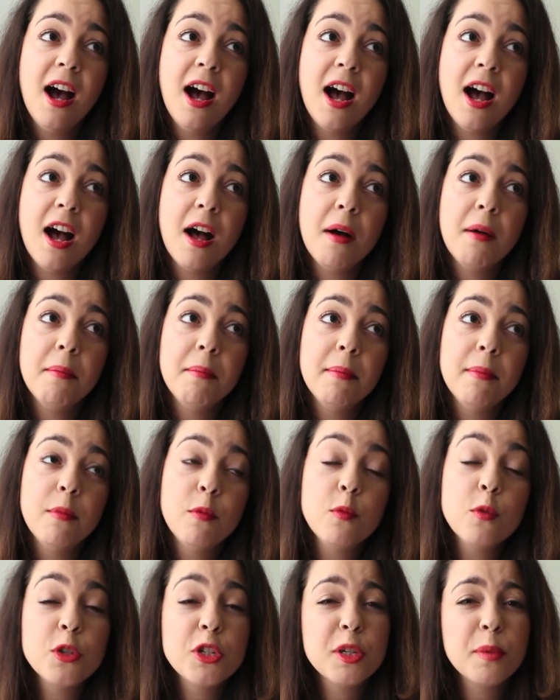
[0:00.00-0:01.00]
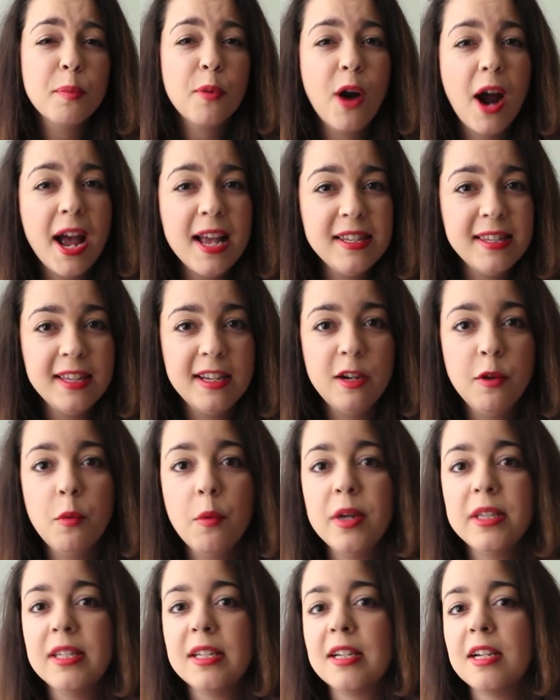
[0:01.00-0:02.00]
was surprised that it
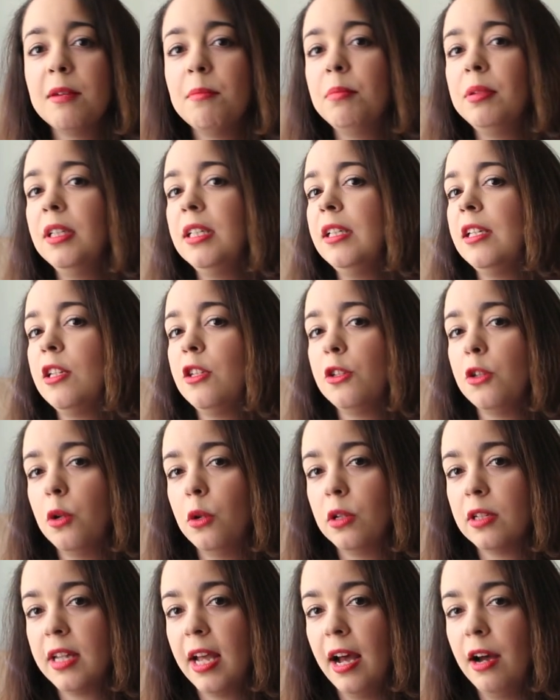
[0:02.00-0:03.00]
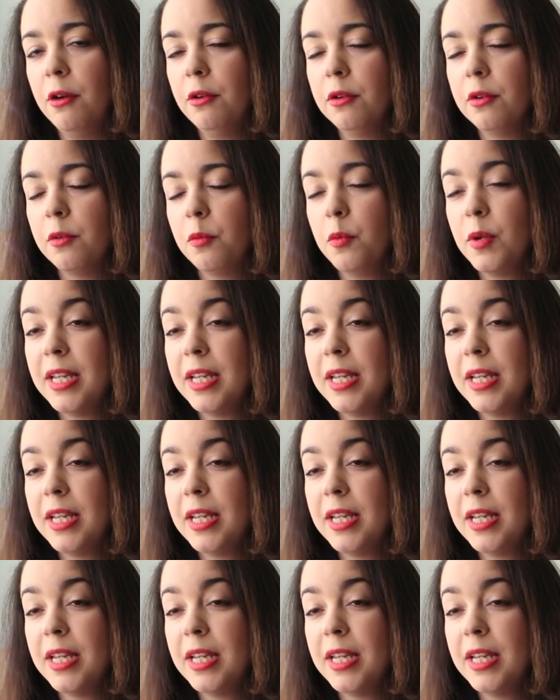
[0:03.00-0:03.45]
wasn't completely sold out.